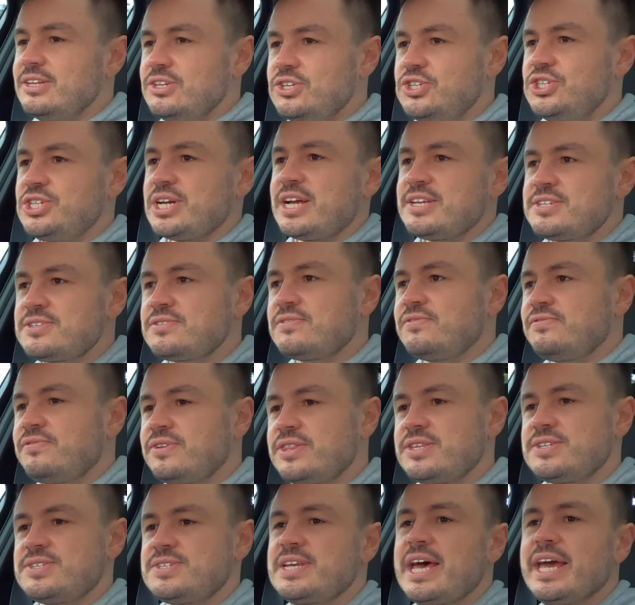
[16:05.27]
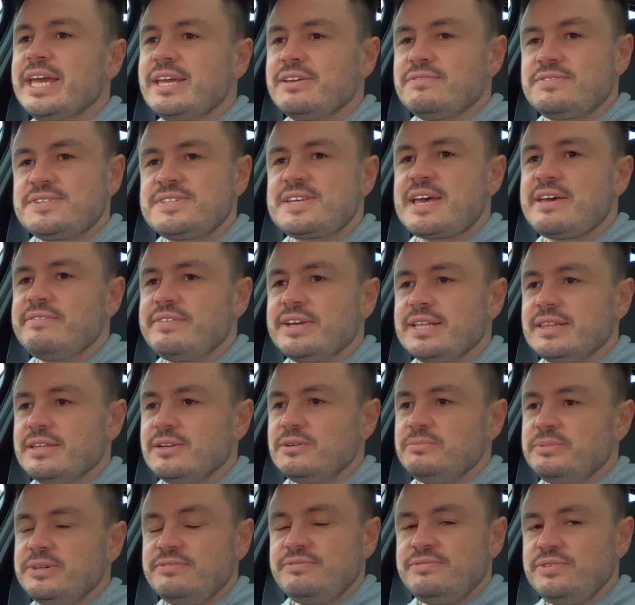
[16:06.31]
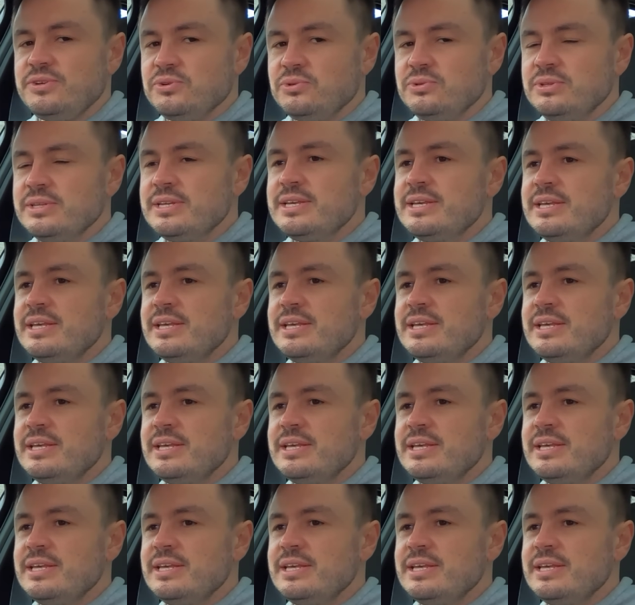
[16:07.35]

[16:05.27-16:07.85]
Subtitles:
just for the sake of saving a little bit of fuel.